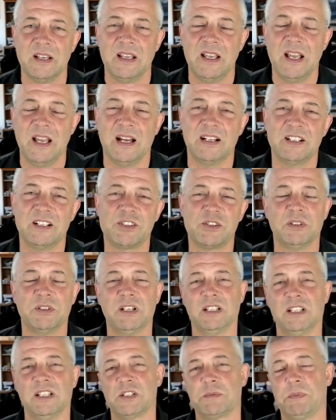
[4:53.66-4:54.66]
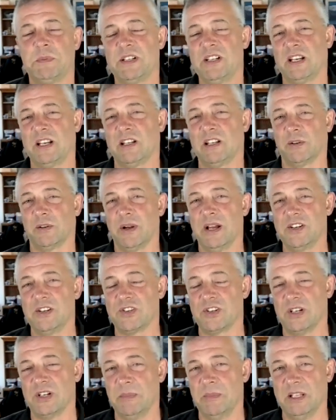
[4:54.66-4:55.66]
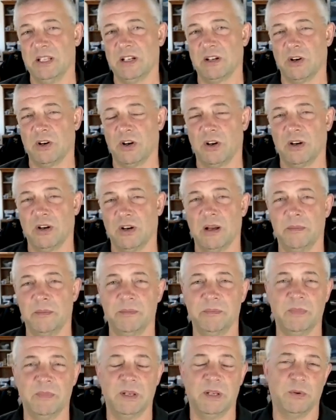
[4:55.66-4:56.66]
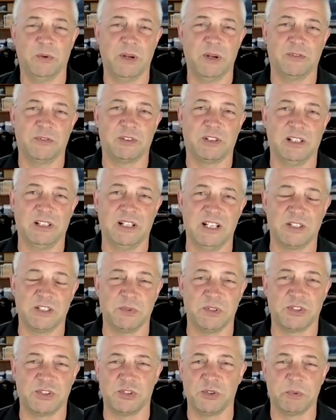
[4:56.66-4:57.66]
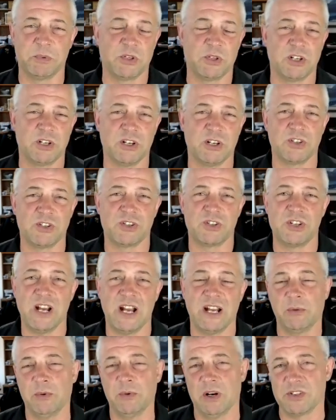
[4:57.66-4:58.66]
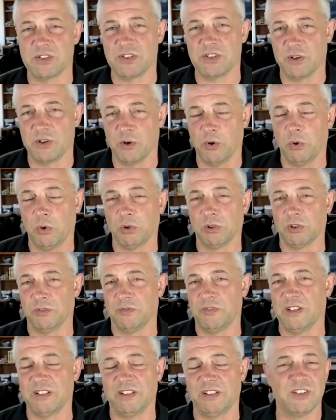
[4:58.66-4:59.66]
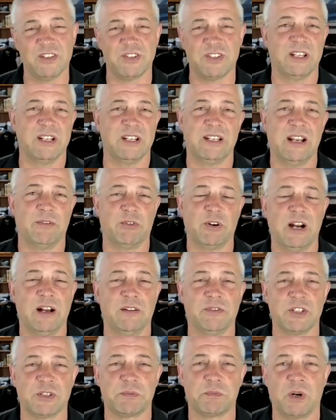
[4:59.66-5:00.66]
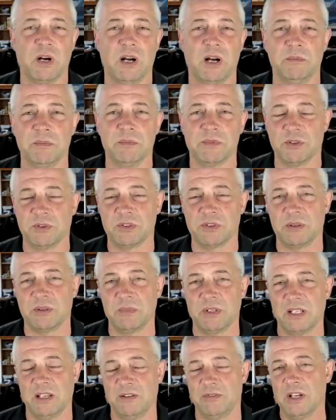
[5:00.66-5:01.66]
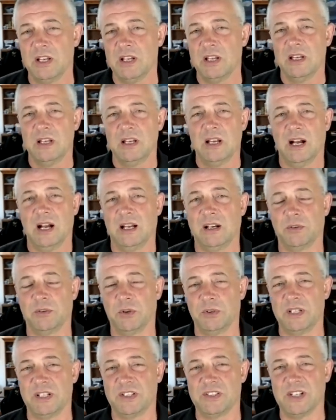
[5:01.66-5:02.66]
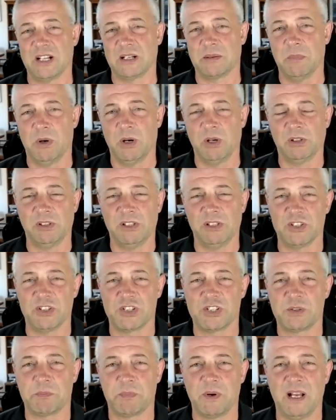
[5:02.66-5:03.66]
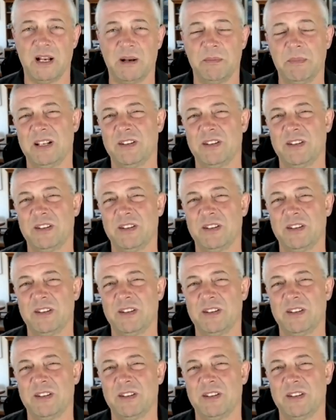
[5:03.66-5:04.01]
Yeah, and it's only on this particular engine. I mean, there are we have clients with supercharged Jaguars that are older vintage that never have this problem. So it's something I don't know the exact model year spread. I mean,